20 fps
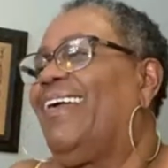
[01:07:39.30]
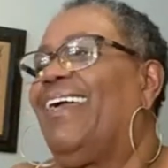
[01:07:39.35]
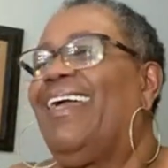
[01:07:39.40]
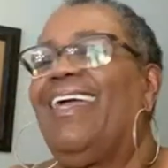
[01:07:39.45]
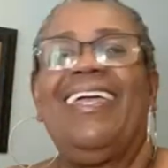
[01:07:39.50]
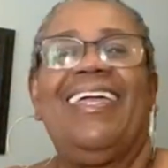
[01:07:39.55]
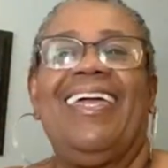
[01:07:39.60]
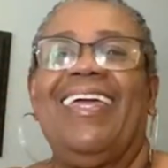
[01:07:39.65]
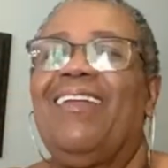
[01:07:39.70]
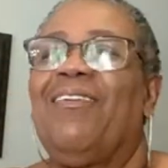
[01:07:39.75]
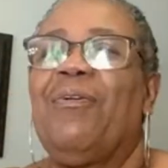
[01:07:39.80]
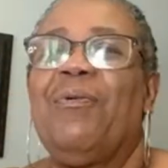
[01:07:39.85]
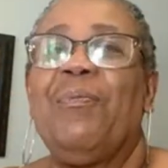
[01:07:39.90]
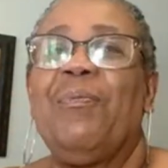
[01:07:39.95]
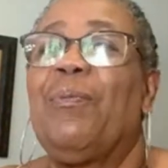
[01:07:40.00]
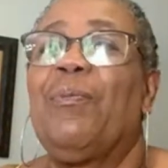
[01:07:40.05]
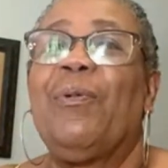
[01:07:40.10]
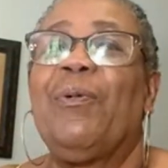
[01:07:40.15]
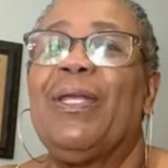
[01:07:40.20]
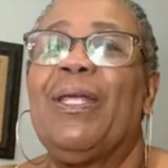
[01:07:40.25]
he can't even
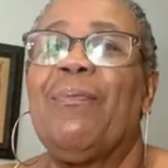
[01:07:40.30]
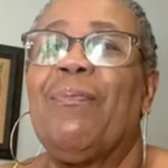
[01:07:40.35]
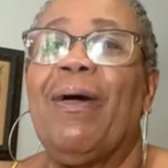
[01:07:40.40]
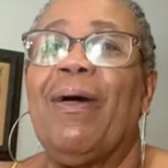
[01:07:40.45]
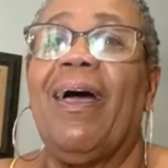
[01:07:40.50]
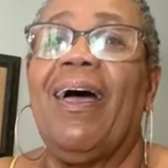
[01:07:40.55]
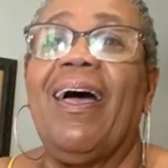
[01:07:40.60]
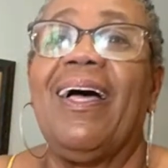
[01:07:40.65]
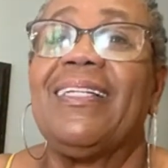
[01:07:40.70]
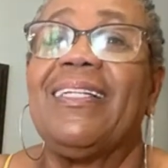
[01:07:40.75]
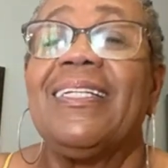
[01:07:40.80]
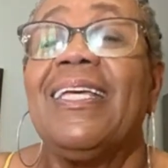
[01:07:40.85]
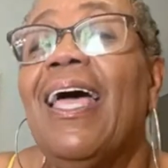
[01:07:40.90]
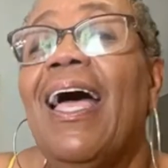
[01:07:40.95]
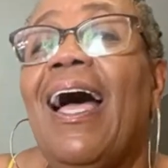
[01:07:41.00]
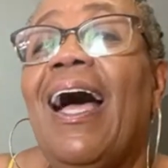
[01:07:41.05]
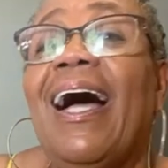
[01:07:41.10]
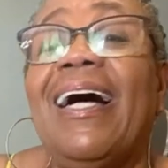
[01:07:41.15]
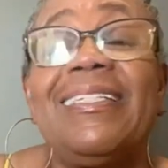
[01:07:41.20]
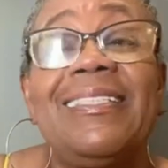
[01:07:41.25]
remember what he buys.
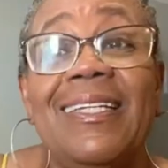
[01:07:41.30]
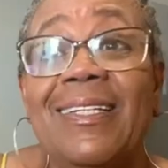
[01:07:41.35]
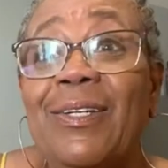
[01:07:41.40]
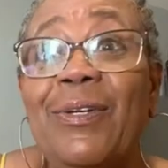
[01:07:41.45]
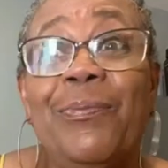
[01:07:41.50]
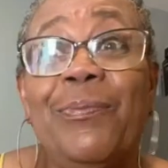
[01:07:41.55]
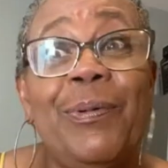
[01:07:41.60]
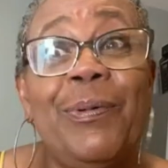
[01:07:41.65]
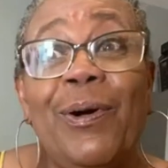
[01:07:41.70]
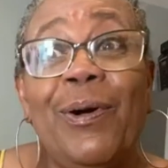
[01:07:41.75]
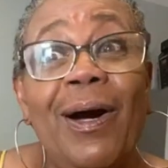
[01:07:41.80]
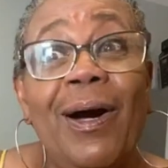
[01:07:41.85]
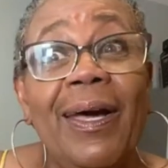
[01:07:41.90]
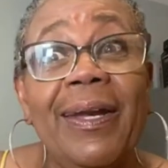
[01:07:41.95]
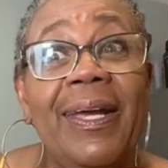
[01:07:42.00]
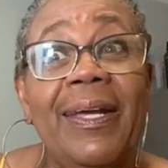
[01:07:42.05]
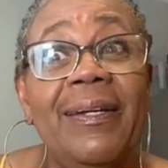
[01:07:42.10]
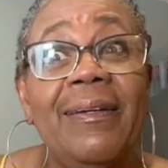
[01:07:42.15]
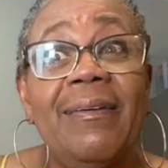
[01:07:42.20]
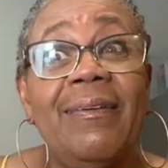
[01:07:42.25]
I said, you bought
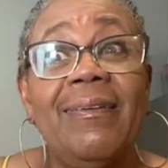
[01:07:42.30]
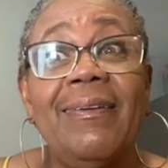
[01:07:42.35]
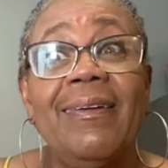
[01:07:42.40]
it.